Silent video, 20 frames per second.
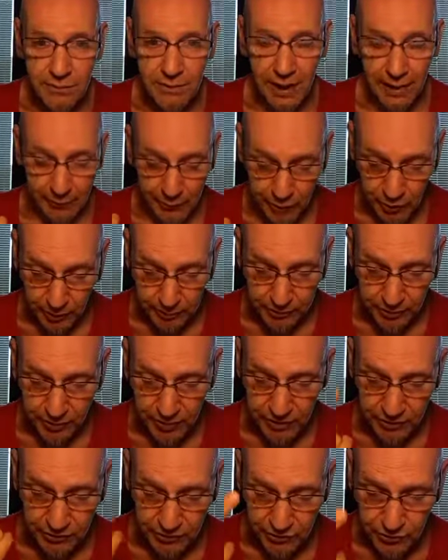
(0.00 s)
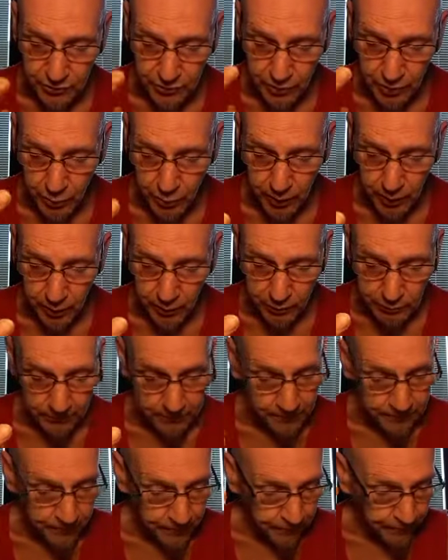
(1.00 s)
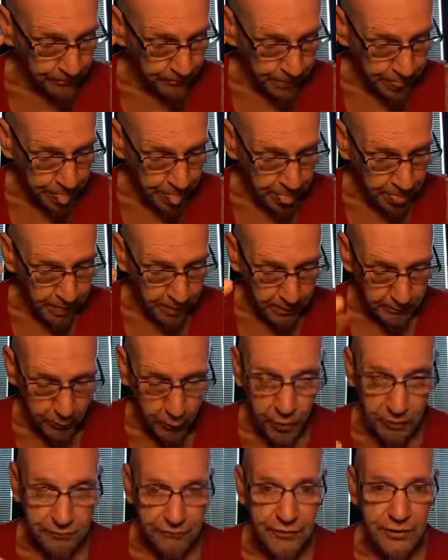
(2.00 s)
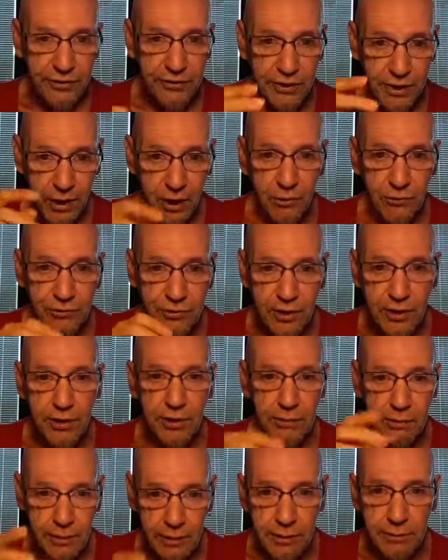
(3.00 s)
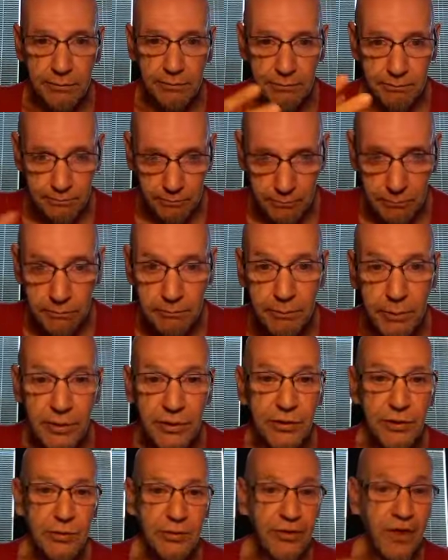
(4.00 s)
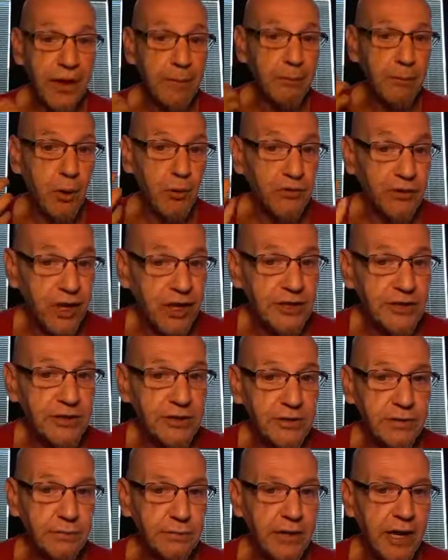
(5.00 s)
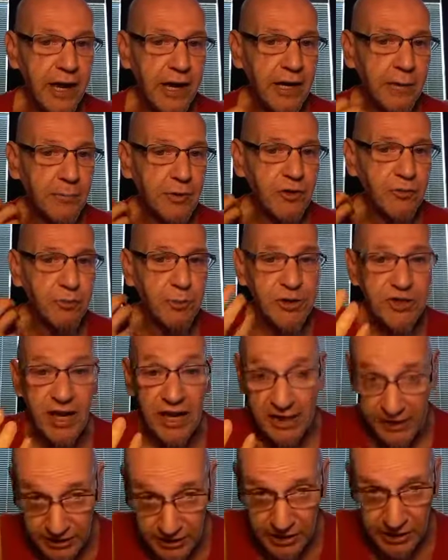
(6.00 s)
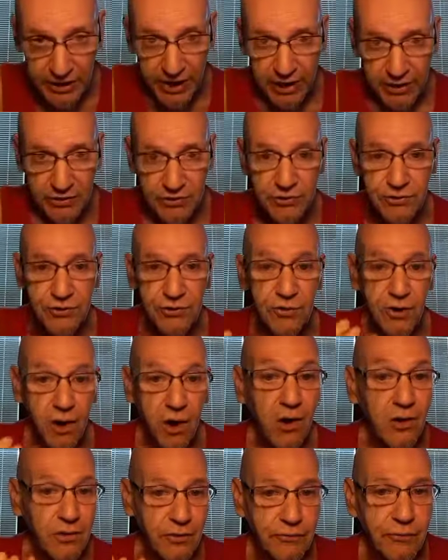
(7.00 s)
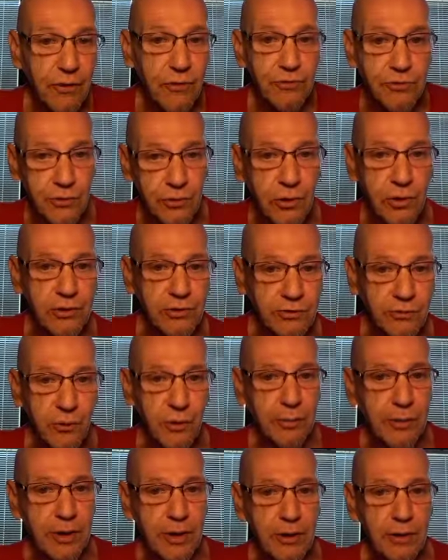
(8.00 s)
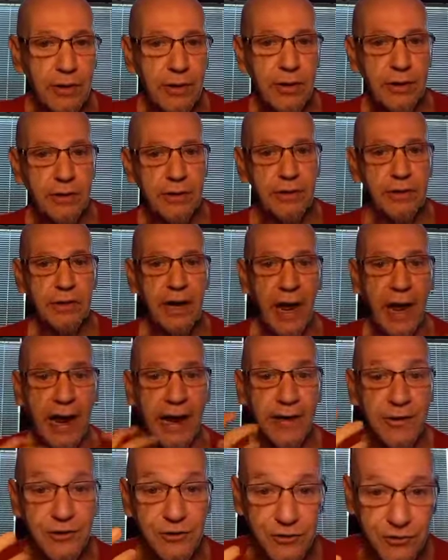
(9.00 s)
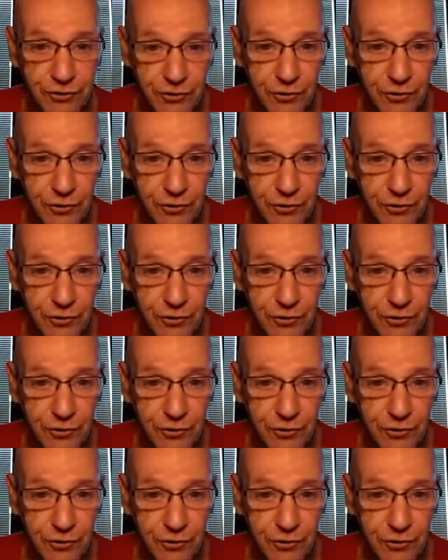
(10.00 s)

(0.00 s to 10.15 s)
amitriptyline, Seroquel, morphine. They all say it, but cannabis potentiates all of those drugs for me. It adds